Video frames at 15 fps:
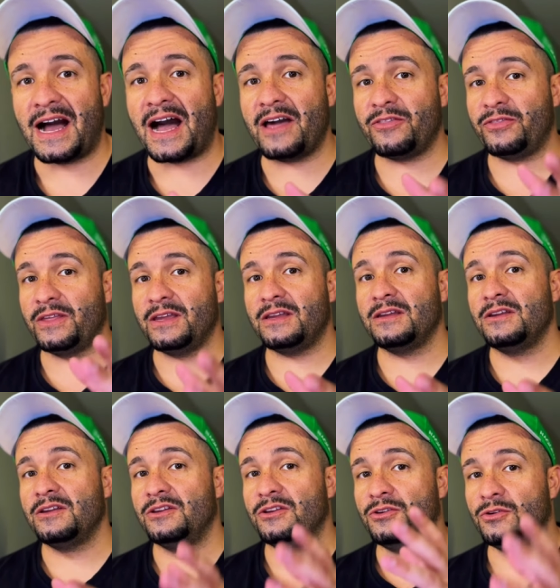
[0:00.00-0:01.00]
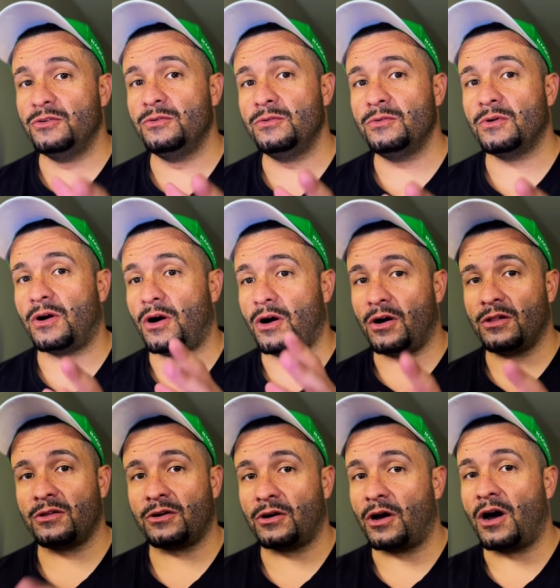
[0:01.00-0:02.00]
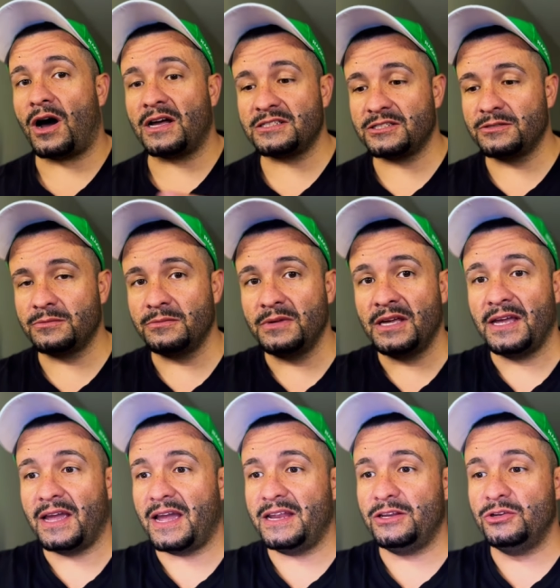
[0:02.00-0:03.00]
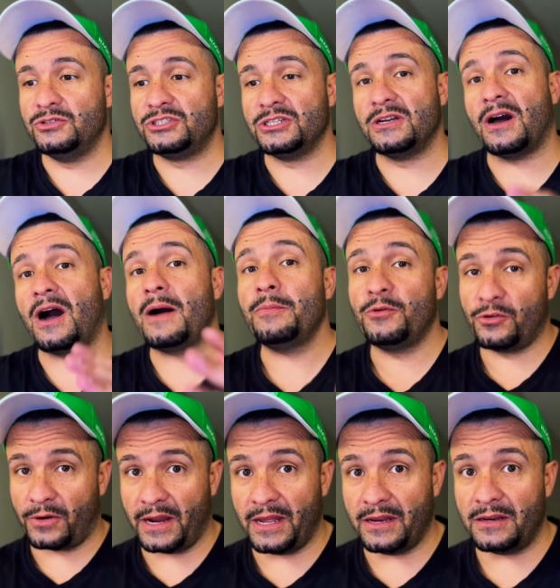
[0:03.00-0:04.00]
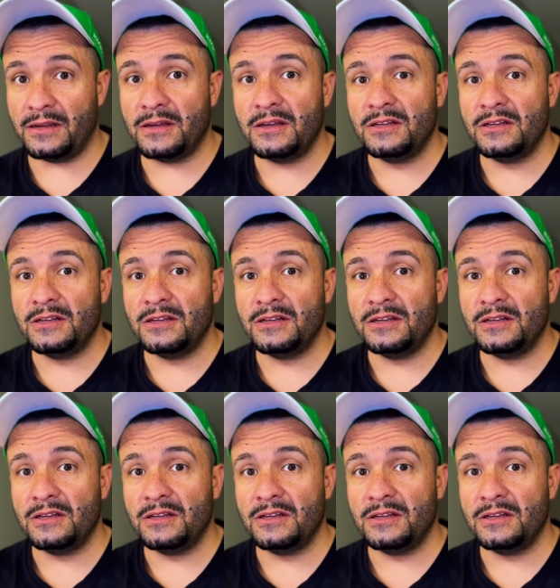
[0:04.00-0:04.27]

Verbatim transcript: I think you all are awesome and you should upgrade